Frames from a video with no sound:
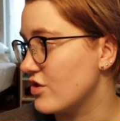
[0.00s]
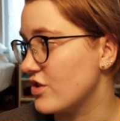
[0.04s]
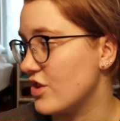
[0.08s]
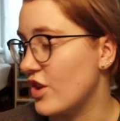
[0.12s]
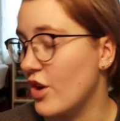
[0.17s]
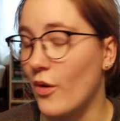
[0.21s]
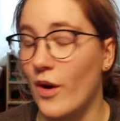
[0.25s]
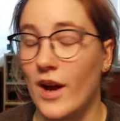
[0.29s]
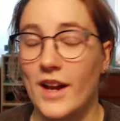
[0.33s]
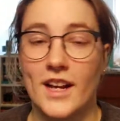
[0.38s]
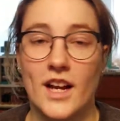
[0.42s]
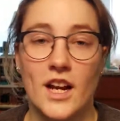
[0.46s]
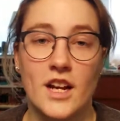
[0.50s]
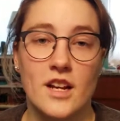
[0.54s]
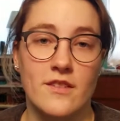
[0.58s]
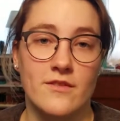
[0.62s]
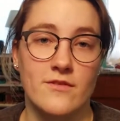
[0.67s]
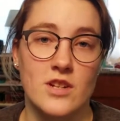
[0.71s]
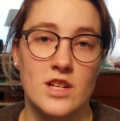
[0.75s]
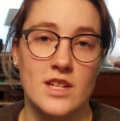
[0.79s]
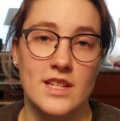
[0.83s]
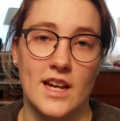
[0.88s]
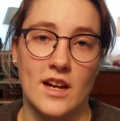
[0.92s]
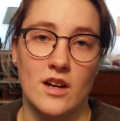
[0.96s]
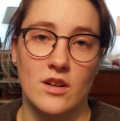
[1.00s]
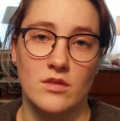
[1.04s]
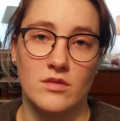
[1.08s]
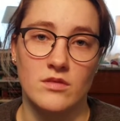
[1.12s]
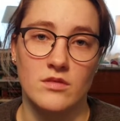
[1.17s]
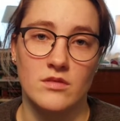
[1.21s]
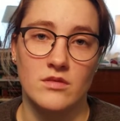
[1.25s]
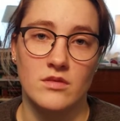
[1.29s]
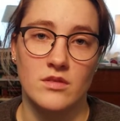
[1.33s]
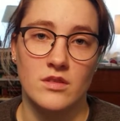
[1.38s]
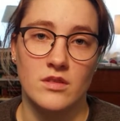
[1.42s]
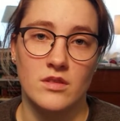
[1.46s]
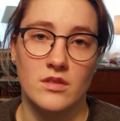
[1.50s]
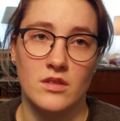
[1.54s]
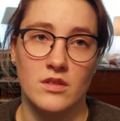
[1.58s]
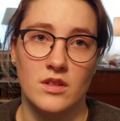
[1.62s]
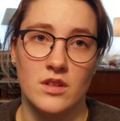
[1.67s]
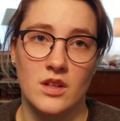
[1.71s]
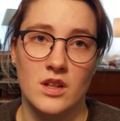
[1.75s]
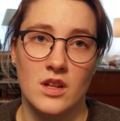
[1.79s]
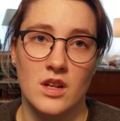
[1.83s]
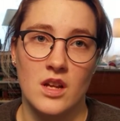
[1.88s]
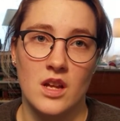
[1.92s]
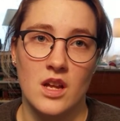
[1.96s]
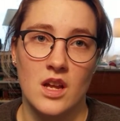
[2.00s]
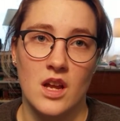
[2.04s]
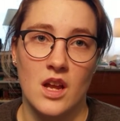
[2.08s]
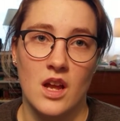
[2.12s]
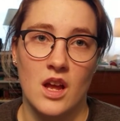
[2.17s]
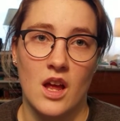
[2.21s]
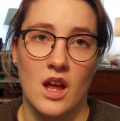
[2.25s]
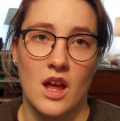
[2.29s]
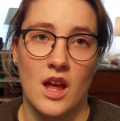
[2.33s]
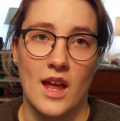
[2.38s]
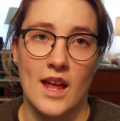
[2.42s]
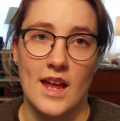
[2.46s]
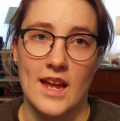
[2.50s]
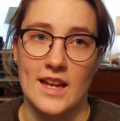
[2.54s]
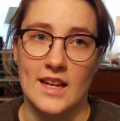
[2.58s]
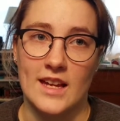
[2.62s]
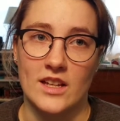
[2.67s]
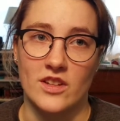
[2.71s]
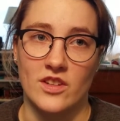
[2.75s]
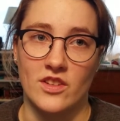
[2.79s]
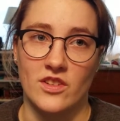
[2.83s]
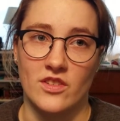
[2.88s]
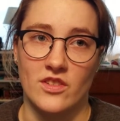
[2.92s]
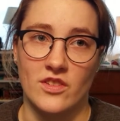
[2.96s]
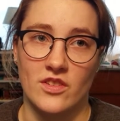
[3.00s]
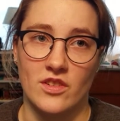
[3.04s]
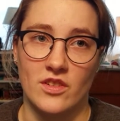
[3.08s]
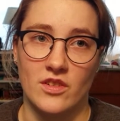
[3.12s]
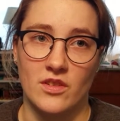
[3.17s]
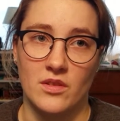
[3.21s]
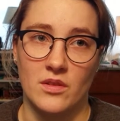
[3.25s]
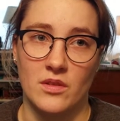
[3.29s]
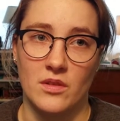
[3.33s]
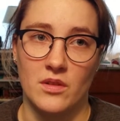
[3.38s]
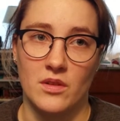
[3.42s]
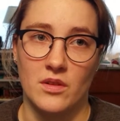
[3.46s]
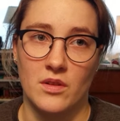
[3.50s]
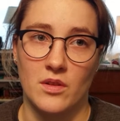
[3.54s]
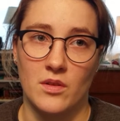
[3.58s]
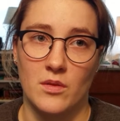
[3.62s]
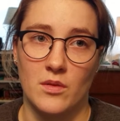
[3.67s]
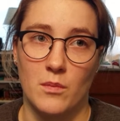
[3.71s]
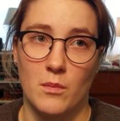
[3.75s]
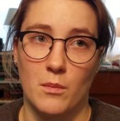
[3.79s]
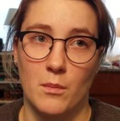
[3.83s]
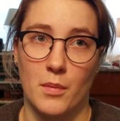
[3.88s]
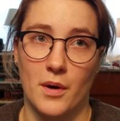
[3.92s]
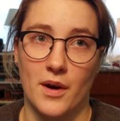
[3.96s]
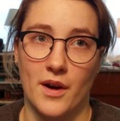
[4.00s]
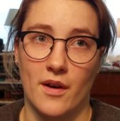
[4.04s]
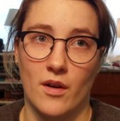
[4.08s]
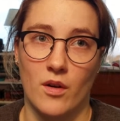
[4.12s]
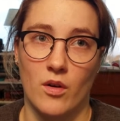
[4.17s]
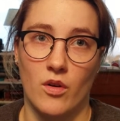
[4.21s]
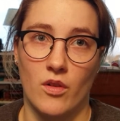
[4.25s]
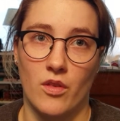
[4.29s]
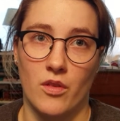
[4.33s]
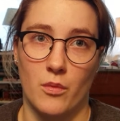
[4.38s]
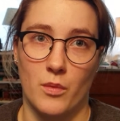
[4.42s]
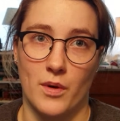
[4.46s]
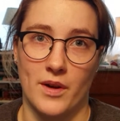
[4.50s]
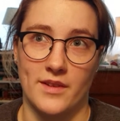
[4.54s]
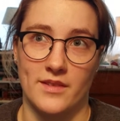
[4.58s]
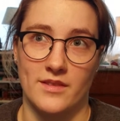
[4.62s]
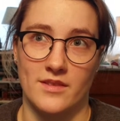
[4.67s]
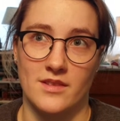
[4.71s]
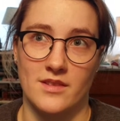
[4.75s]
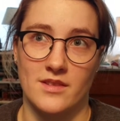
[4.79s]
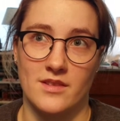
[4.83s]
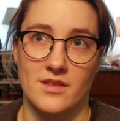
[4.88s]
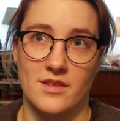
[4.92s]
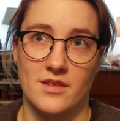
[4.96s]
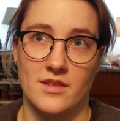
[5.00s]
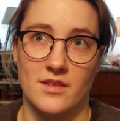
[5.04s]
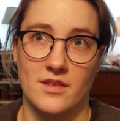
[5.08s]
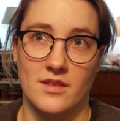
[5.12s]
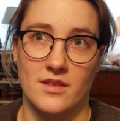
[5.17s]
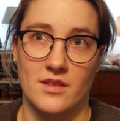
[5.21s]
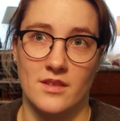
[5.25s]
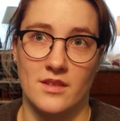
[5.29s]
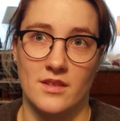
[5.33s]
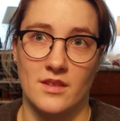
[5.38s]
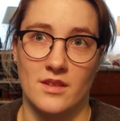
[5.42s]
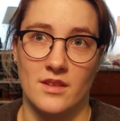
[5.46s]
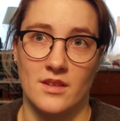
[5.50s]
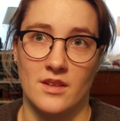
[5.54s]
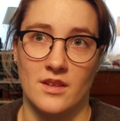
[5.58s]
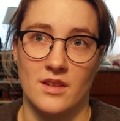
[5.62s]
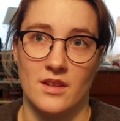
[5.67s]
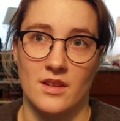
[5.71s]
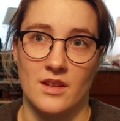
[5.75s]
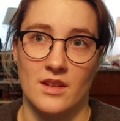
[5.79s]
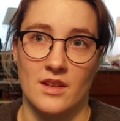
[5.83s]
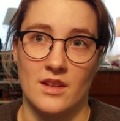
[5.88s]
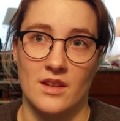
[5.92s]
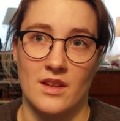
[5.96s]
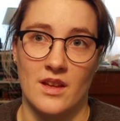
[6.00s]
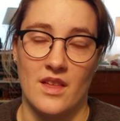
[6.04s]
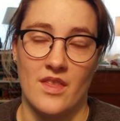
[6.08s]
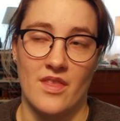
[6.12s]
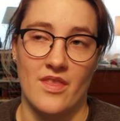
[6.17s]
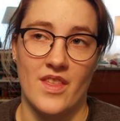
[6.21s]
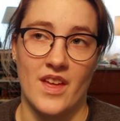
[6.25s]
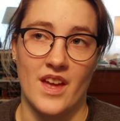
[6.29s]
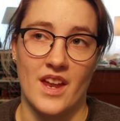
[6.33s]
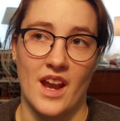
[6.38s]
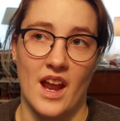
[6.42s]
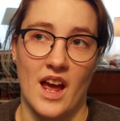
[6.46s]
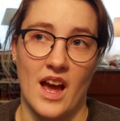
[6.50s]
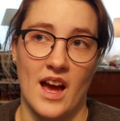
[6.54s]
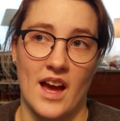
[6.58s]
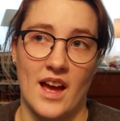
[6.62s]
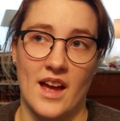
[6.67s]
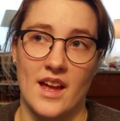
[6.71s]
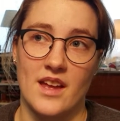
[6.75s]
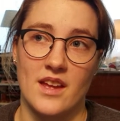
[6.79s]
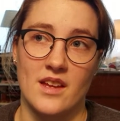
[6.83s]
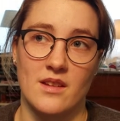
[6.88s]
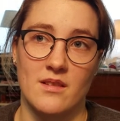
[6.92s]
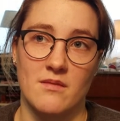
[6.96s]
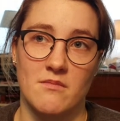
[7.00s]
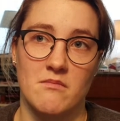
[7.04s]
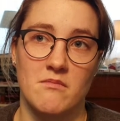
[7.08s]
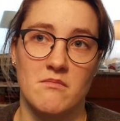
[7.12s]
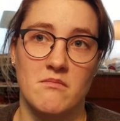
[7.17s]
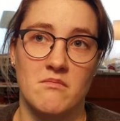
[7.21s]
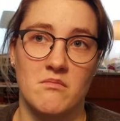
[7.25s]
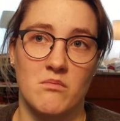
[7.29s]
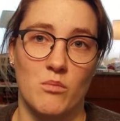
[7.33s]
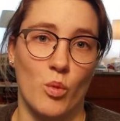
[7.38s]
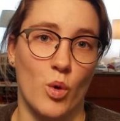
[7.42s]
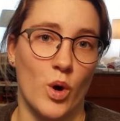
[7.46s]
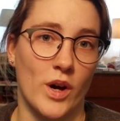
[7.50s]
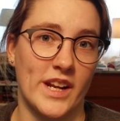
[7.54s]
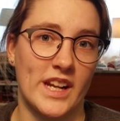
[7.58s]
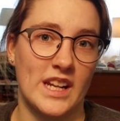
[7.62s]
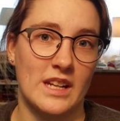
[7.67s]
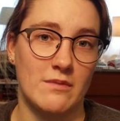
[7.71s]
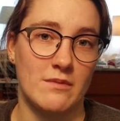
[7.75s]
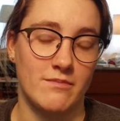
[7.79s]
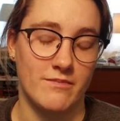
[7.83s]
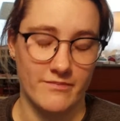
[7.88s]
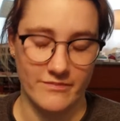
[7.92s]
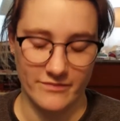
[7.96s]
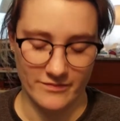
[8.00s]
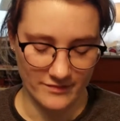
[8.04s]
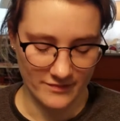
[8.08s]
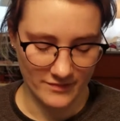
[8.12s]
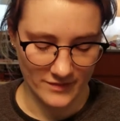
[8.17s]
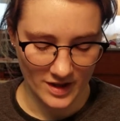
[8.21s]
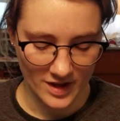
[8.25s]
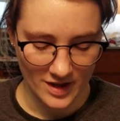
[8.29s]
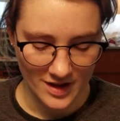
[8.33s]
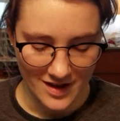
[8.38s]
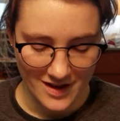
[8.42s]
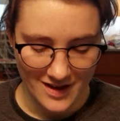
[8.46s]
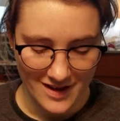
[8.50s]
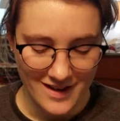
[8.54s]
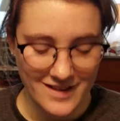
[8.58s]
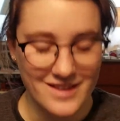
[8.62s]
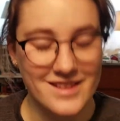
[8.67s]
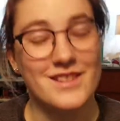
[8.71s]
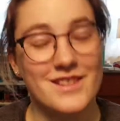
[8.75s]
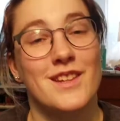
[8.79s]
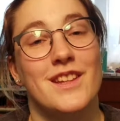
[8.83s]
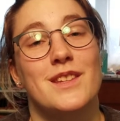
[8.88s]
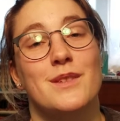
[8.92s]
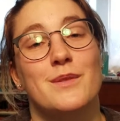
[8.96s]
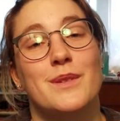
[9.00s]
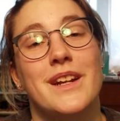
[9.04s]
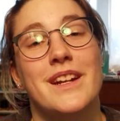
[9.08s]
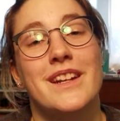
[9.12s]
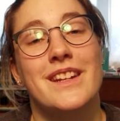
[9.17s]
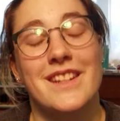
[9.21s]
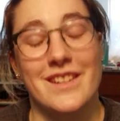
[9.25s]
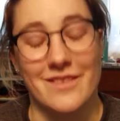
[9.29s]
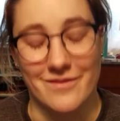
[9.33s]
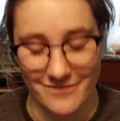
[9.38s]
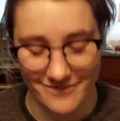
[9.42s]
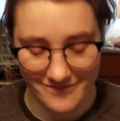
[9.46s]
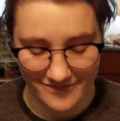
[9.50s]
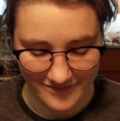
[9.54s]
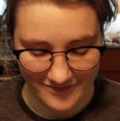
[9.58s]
So I kind of freaked out and bought all the ones that I wanted. So that's what I did.